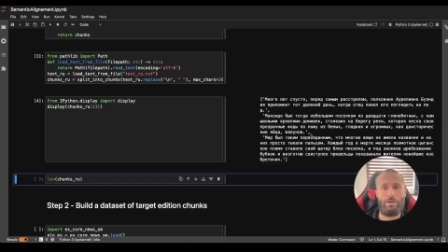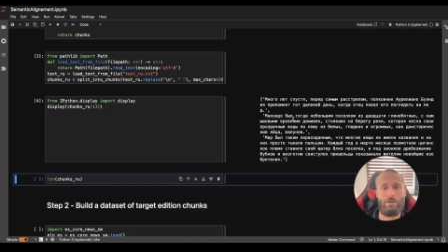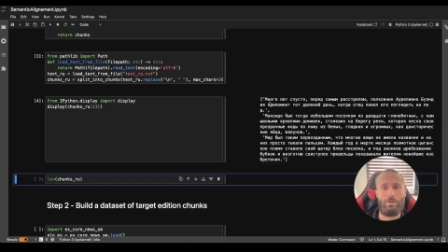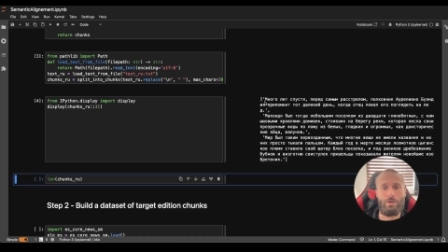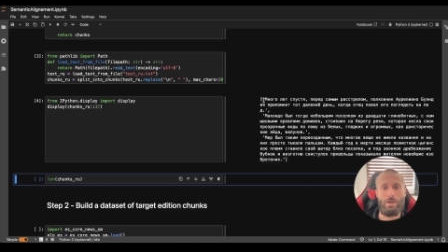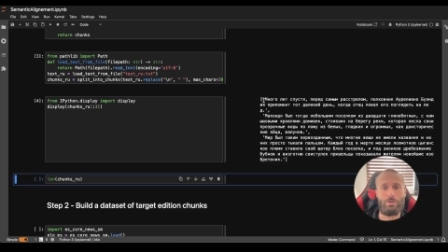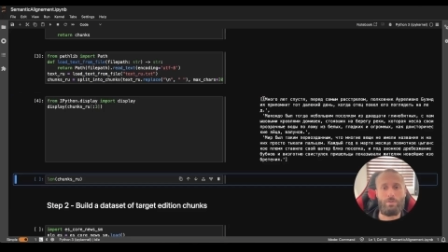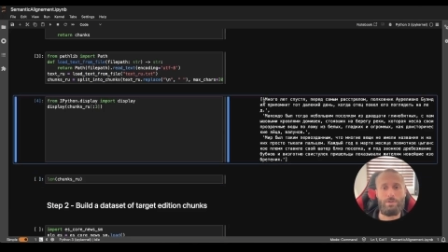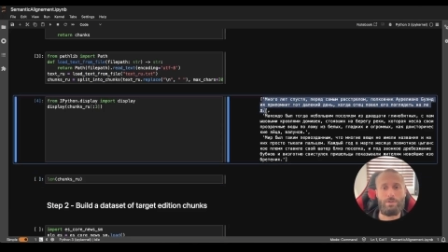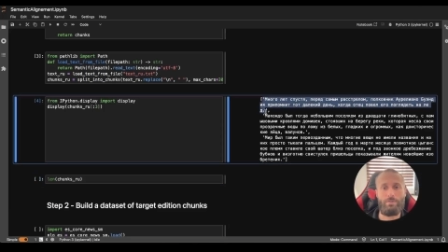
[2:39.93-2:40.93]
Okay, so
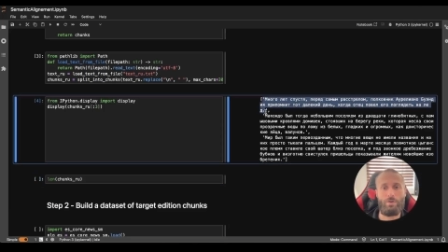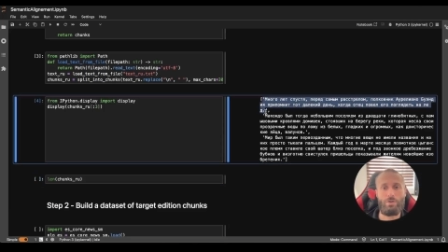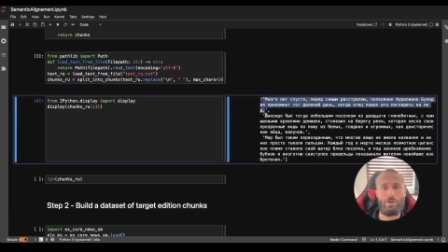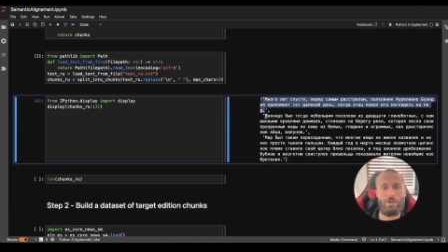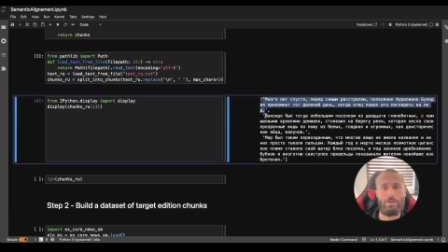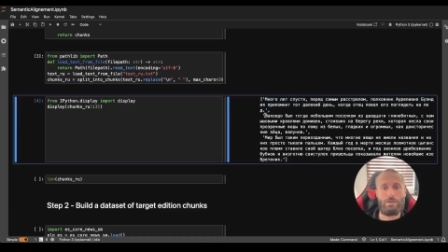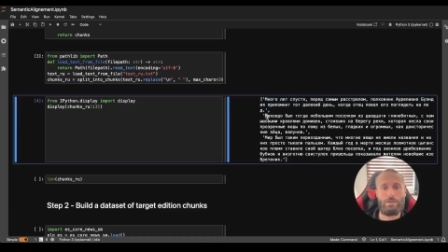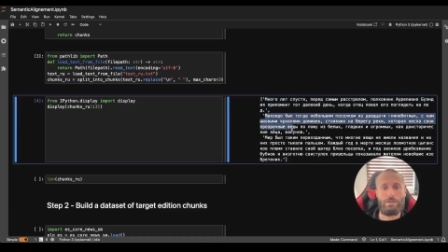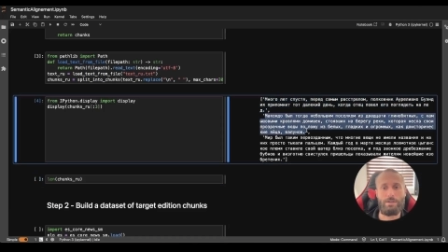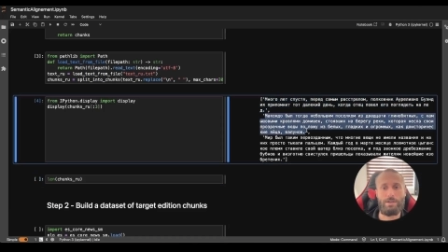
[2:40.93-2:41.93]
this is the first chunk,
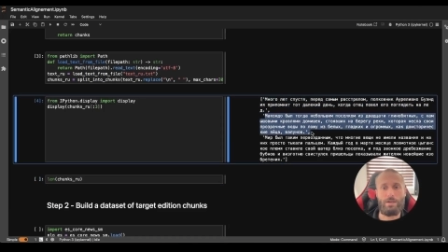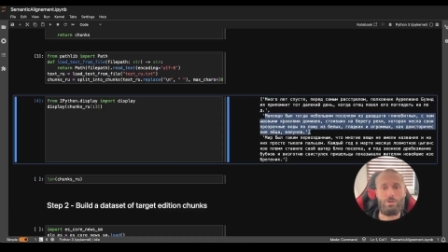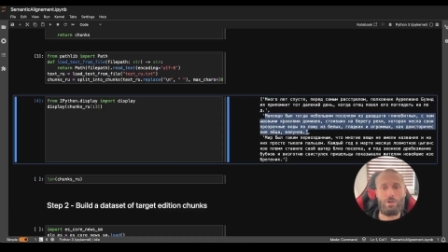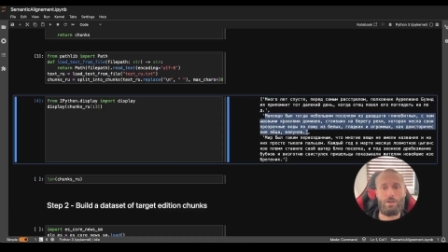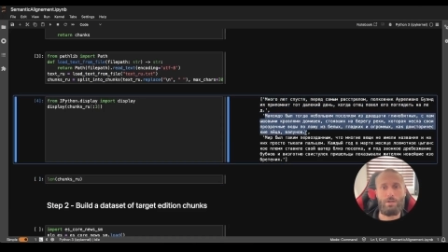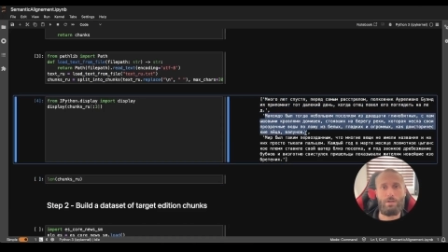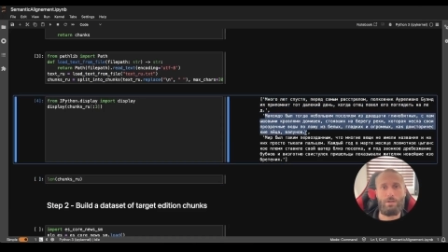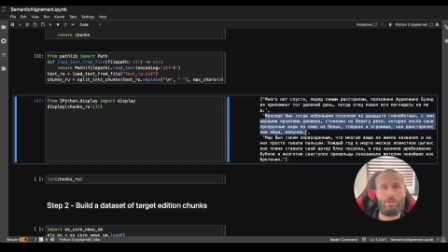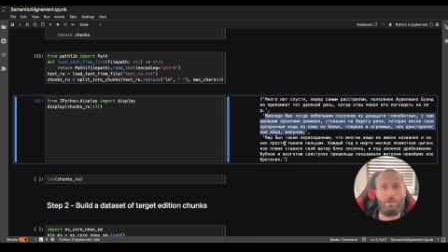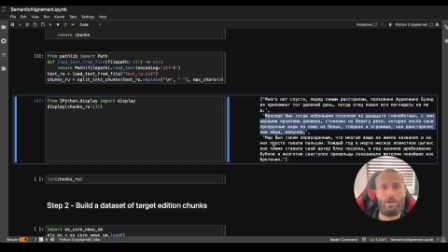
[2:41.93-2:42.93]
this is the second chunk,
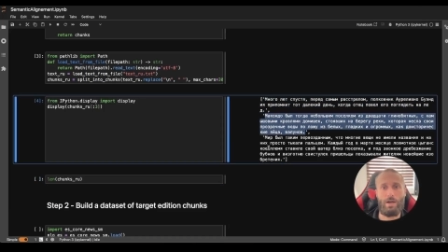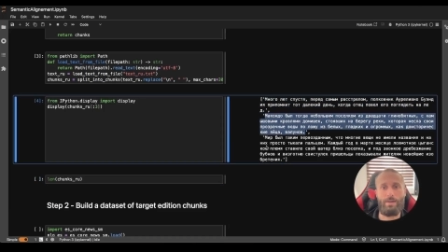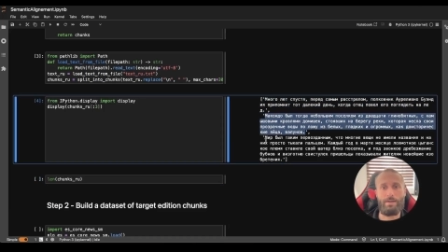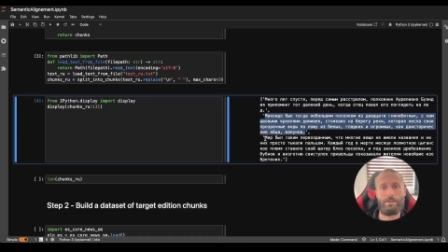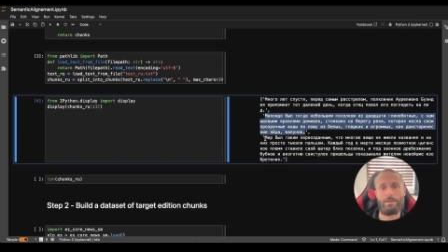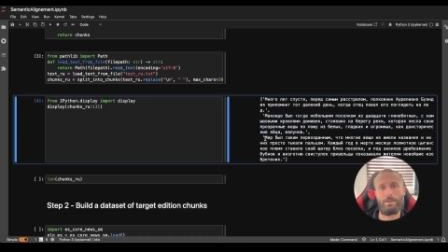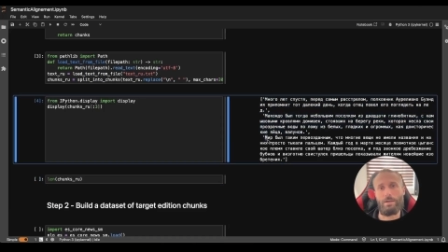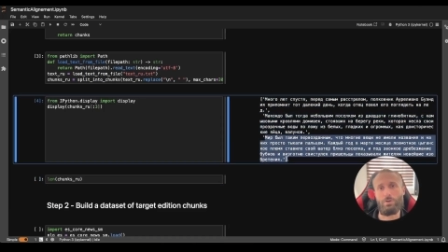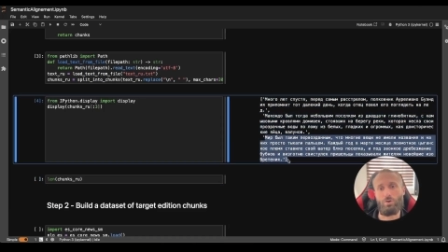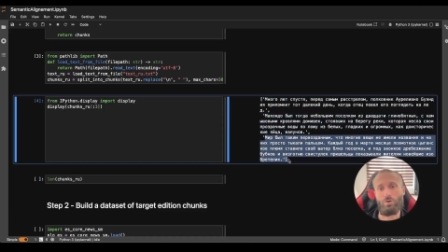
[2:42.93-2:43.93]
and this is
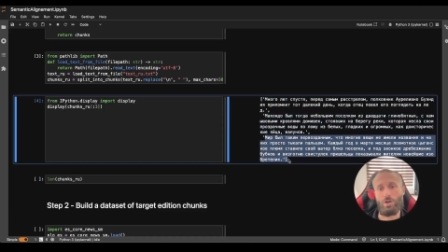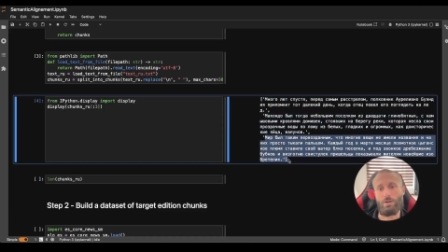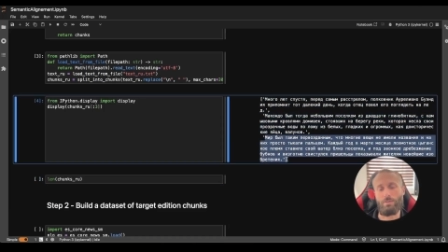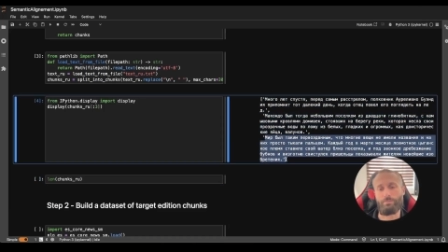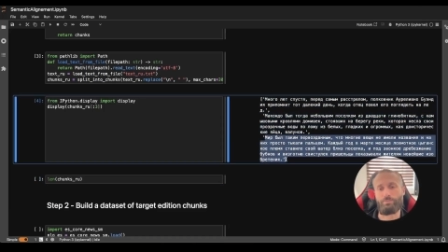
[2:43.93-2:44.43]
the third chunk.